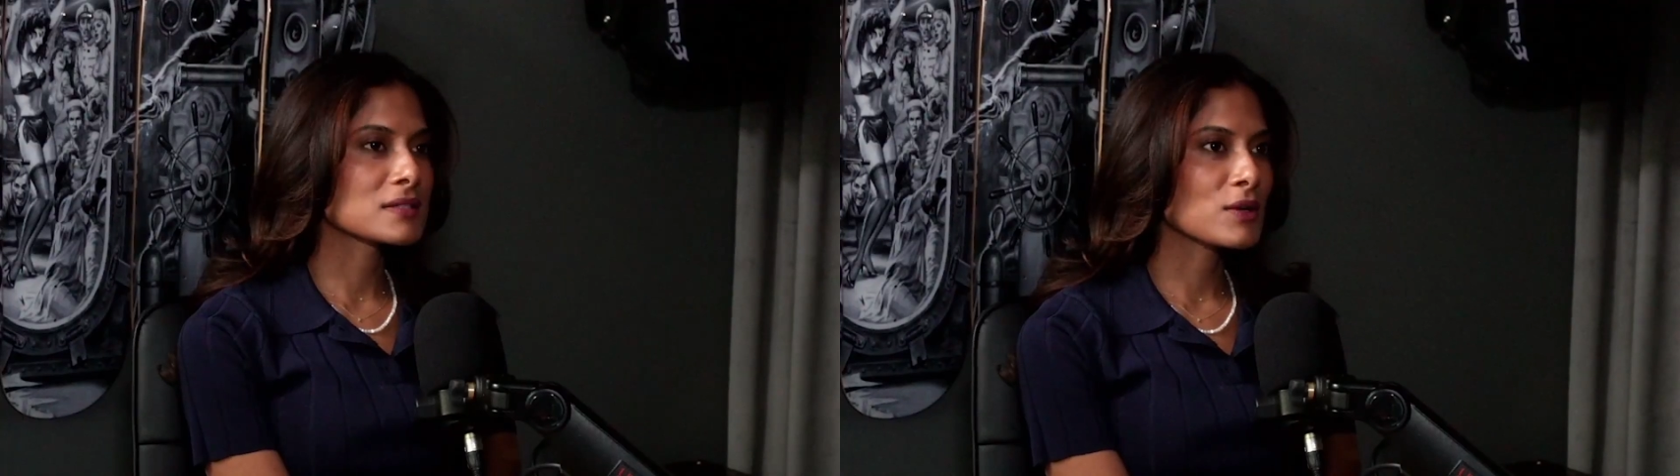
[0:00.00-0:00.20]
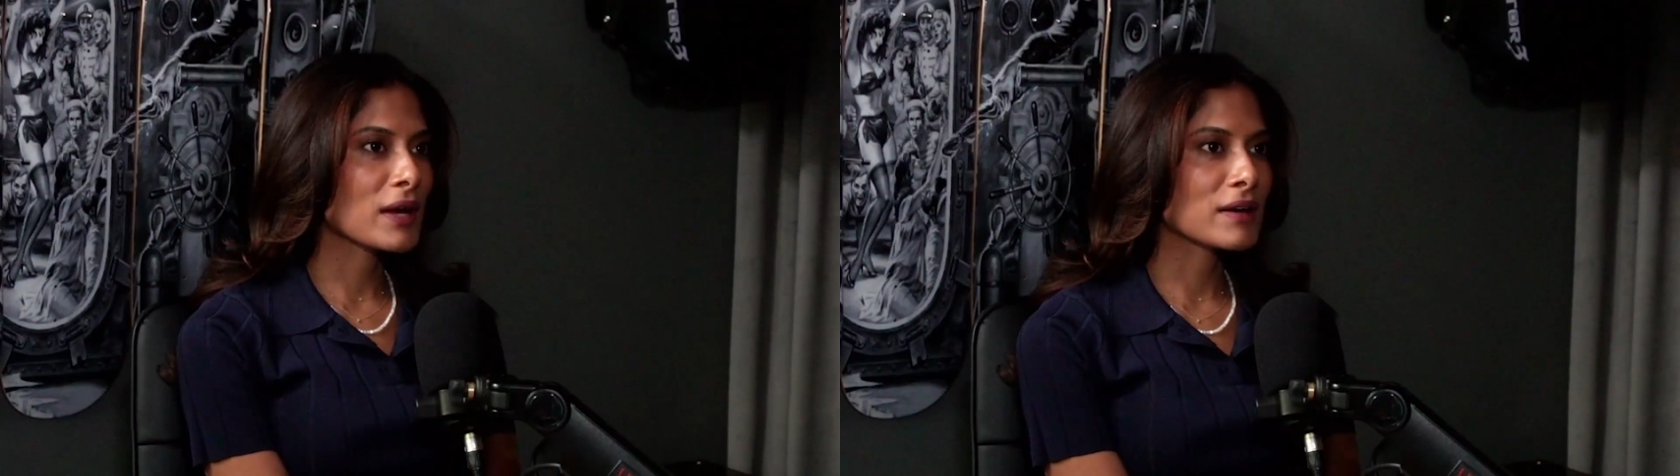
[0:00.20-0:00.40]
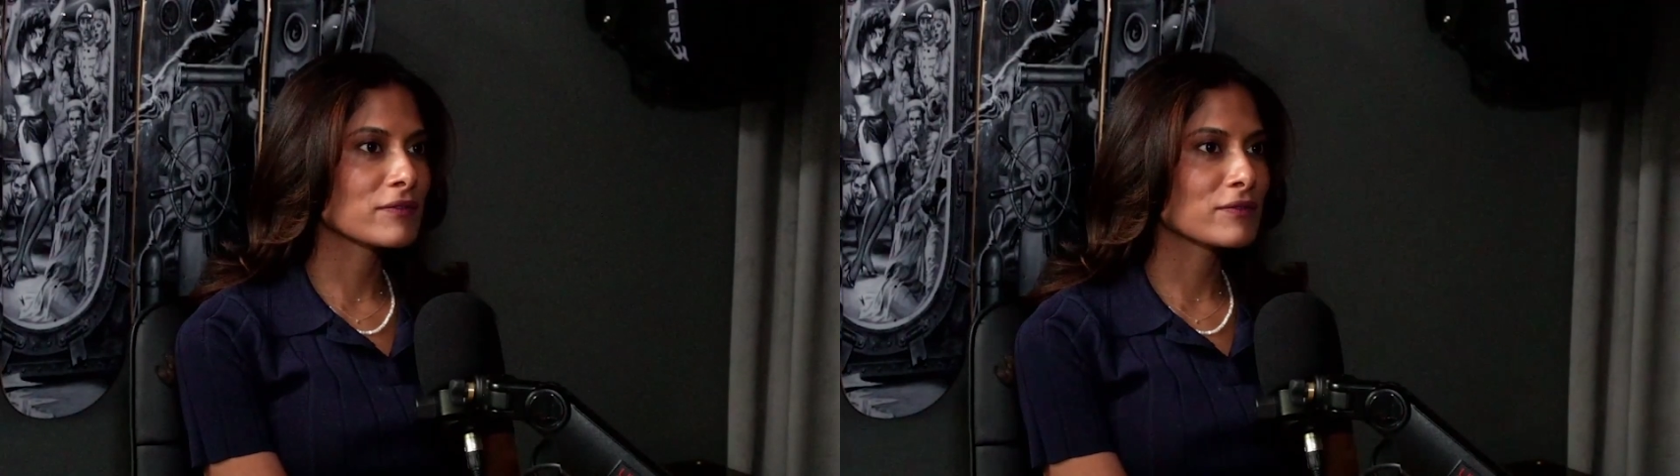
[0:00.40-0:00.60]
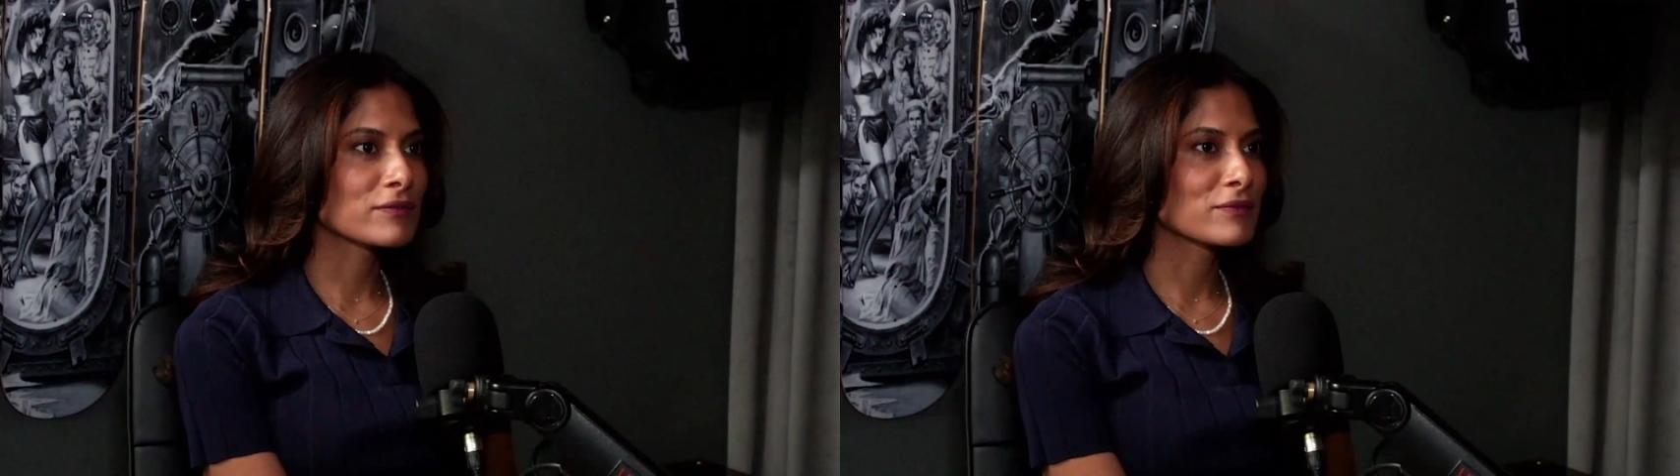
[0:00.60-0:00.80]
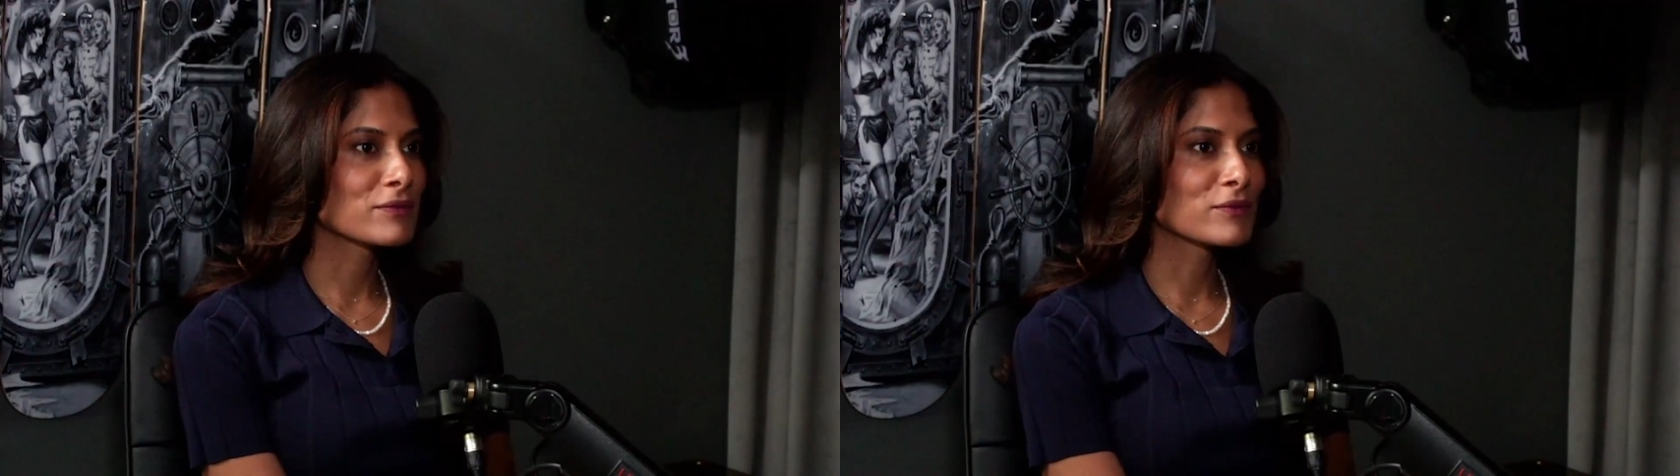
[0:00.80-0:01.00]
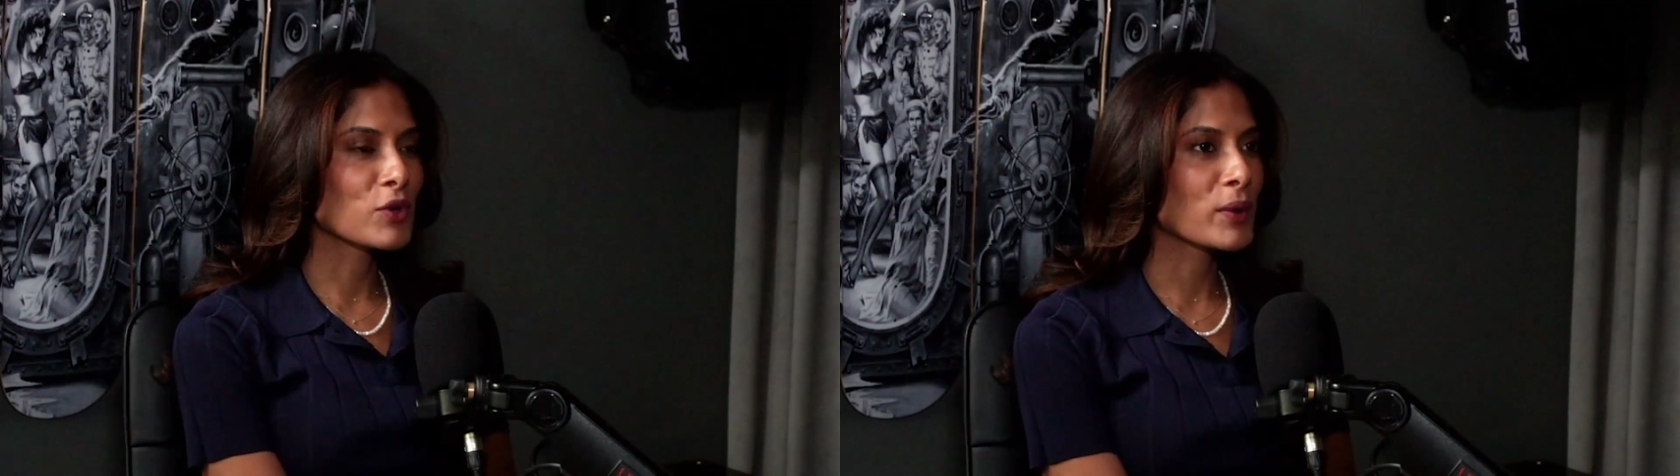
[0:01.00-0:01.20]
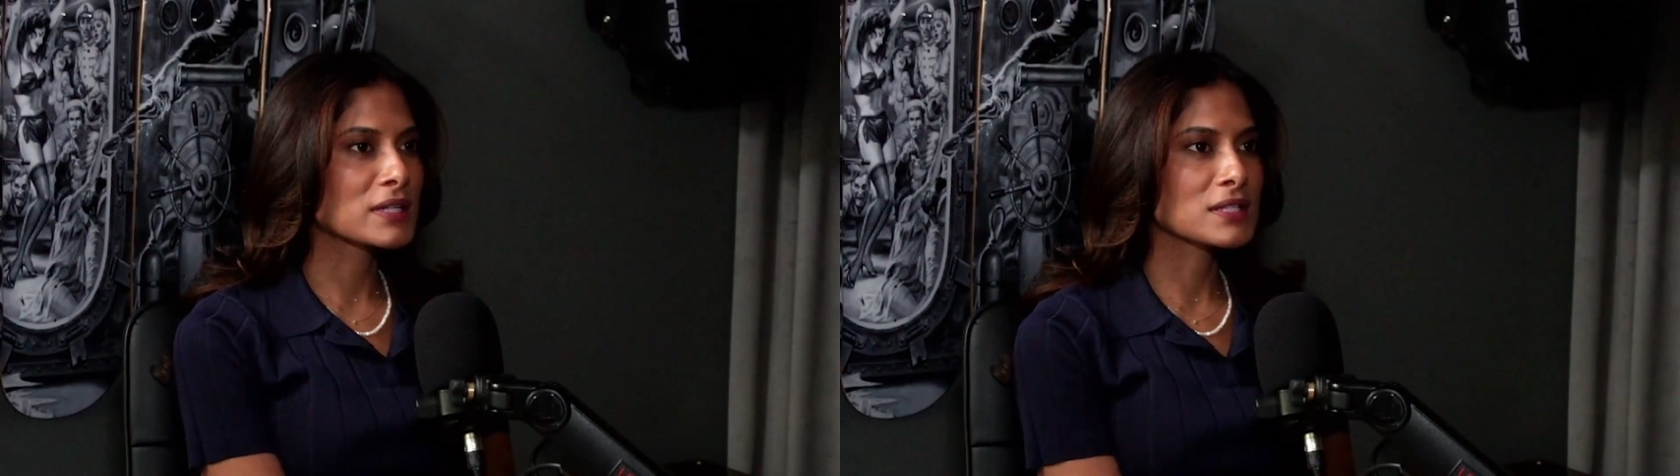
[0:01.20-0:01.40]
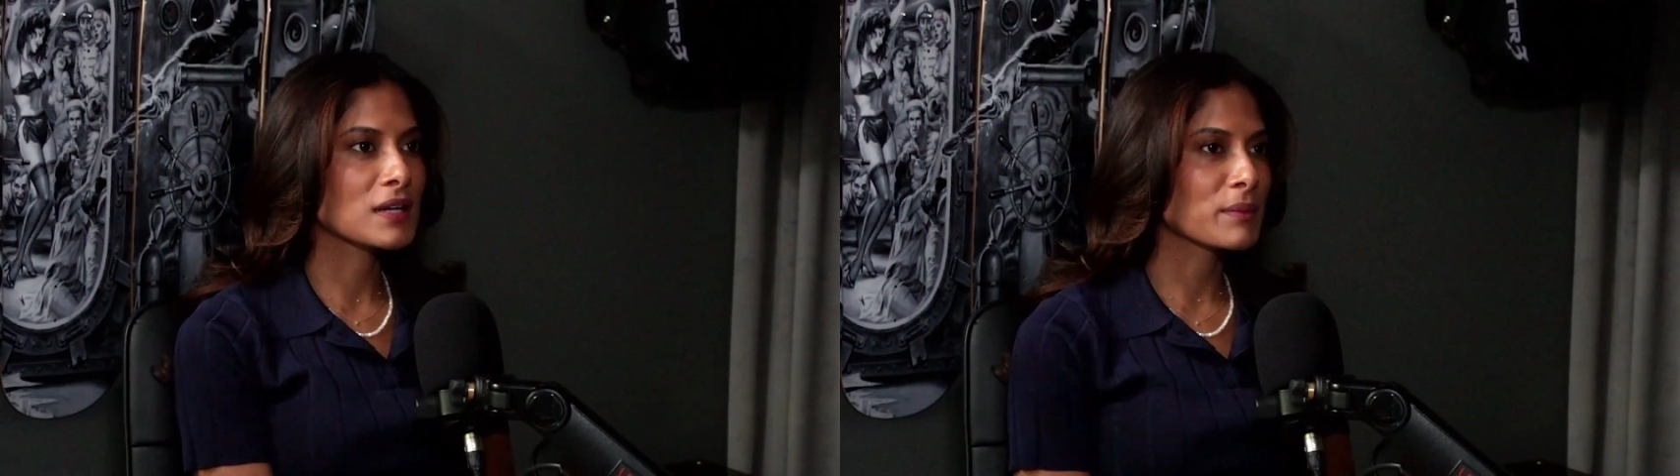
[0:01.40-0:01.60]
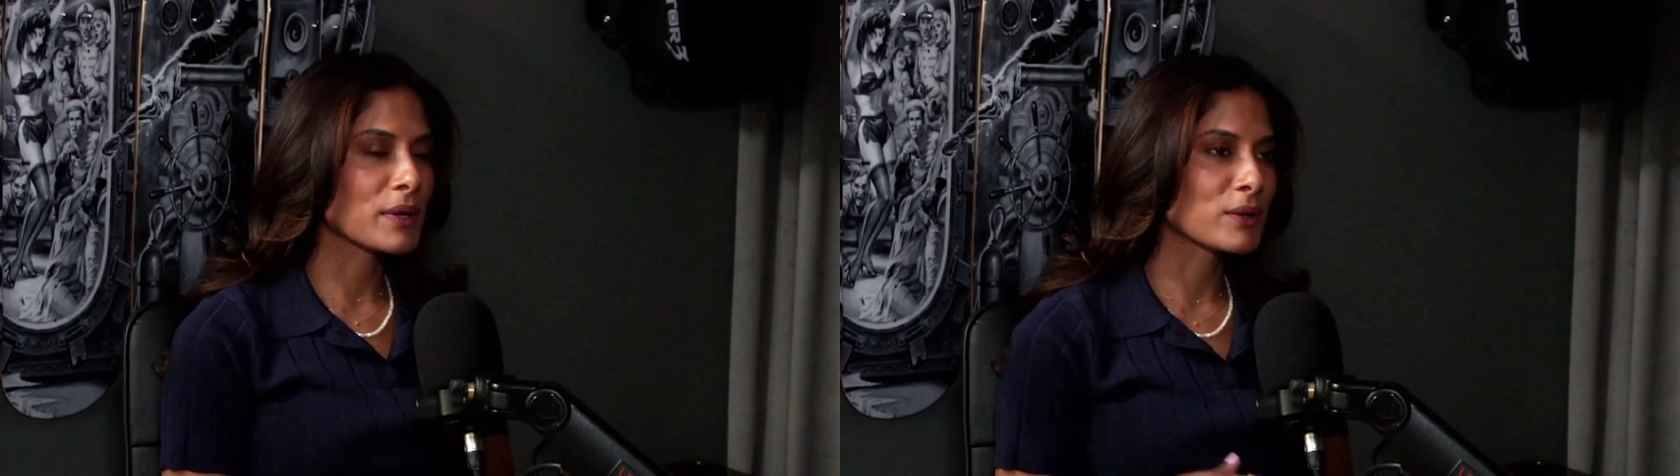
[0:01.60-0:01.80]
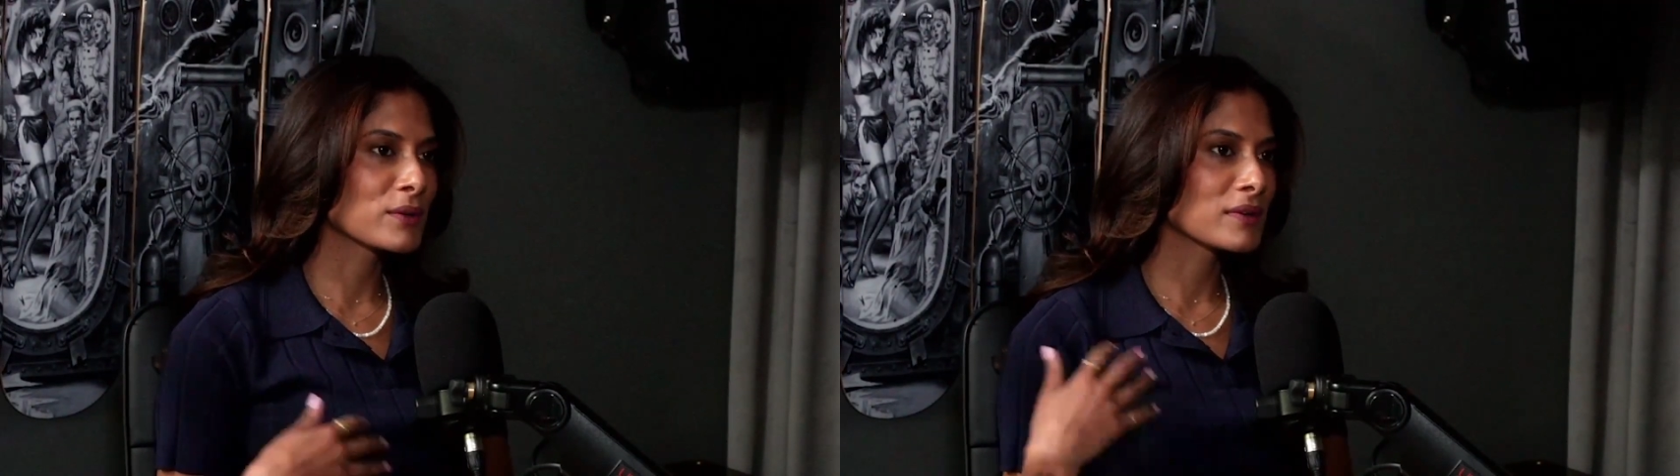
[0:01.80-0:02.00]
so I have no idea about.